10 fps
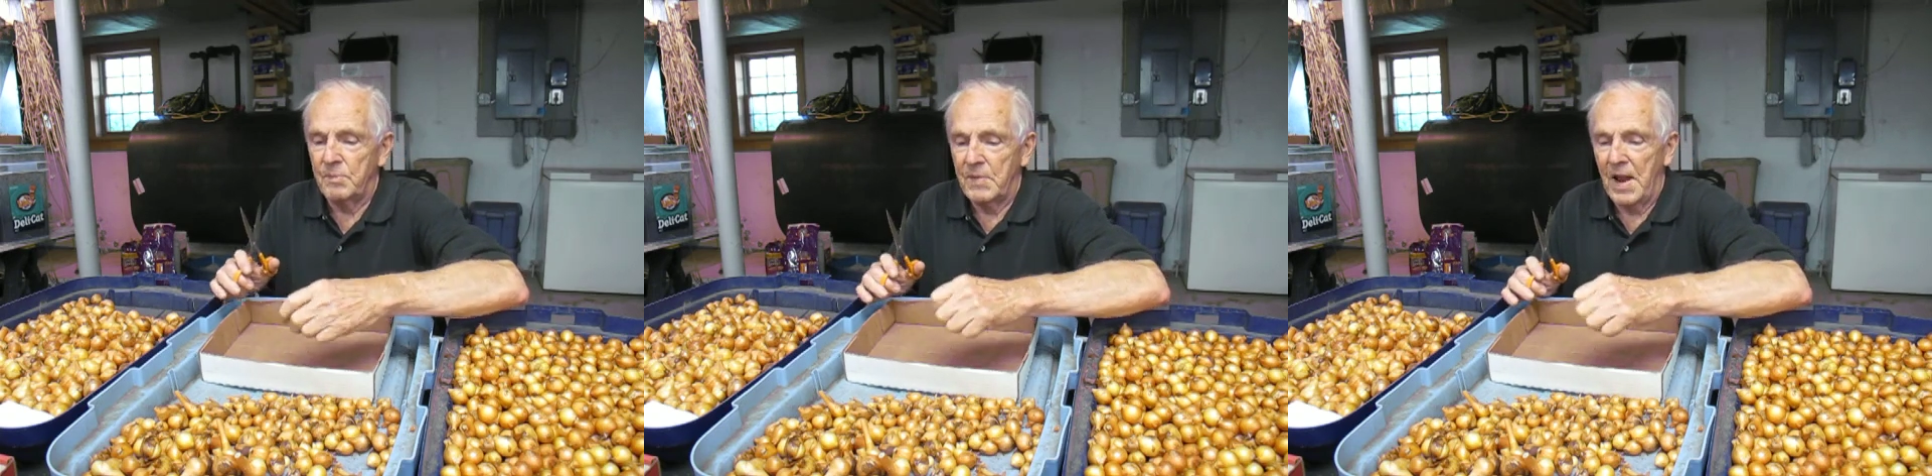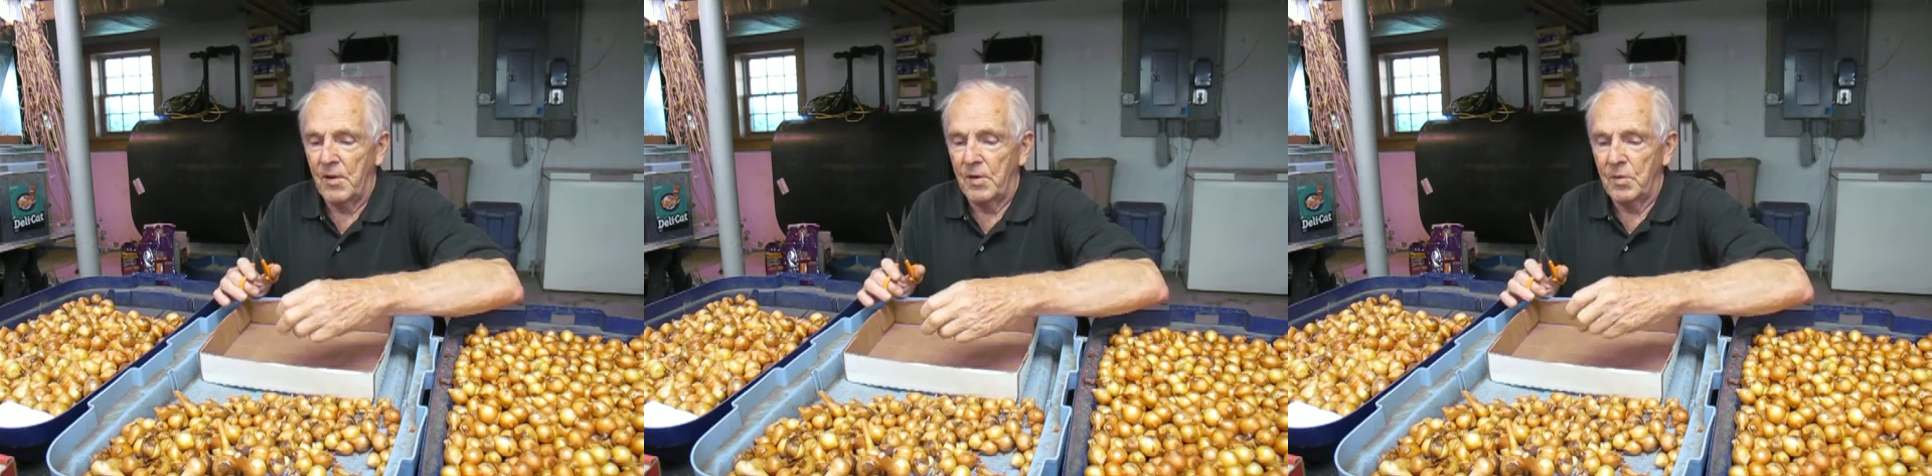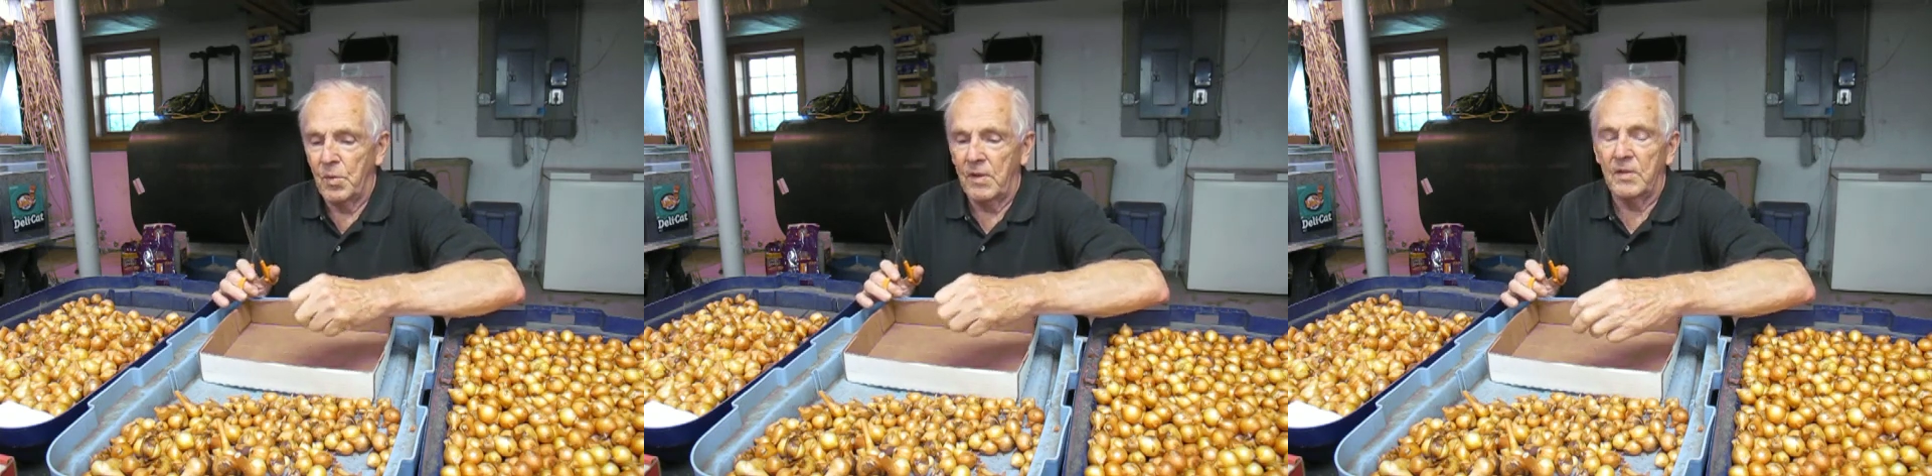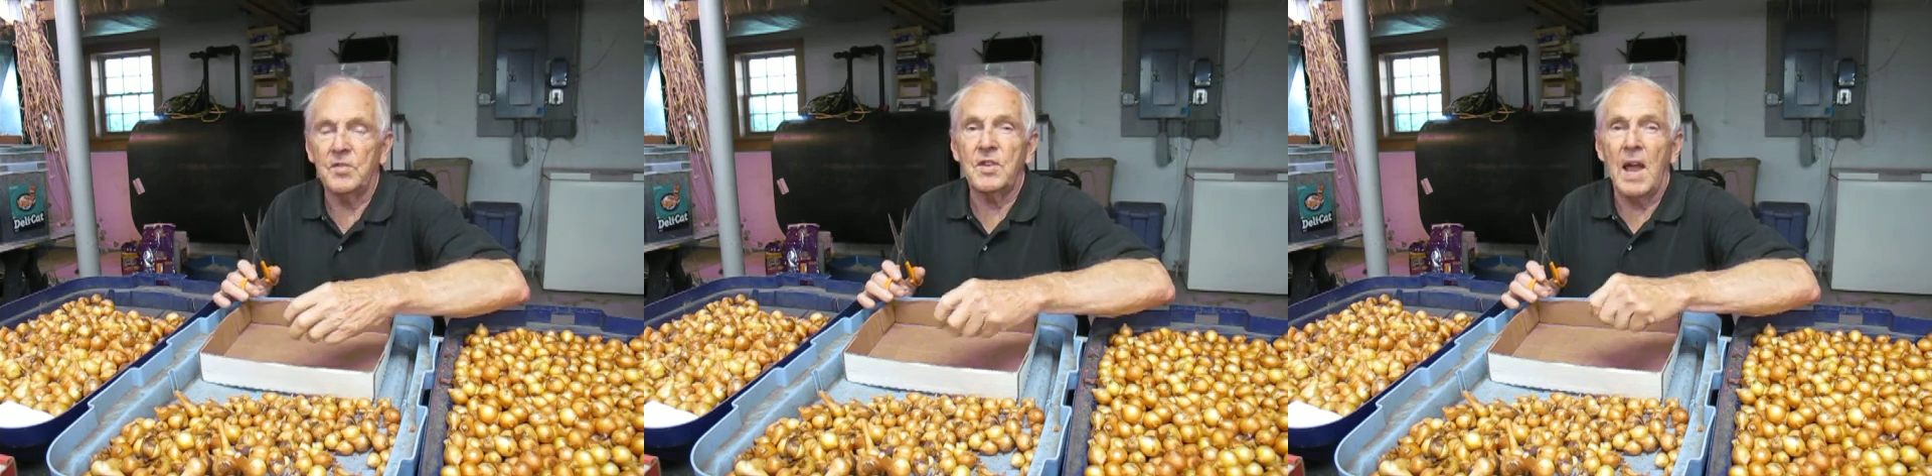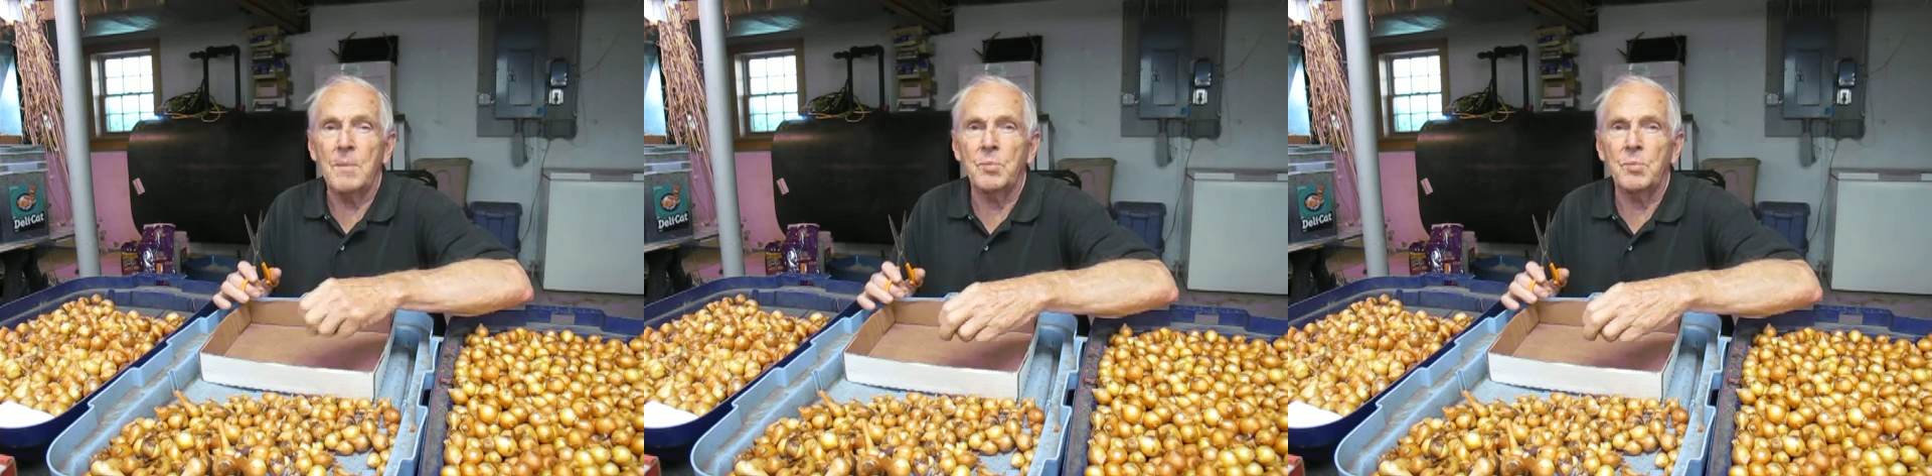area where the scape